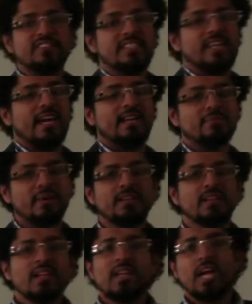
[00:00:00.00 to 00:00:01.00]
intent,
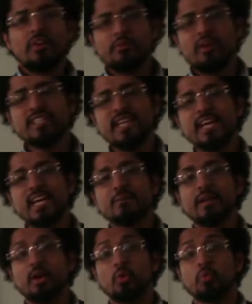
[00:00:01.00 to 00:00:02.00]
but if we're talking
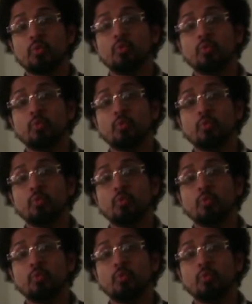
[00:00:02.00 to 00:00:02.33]
about our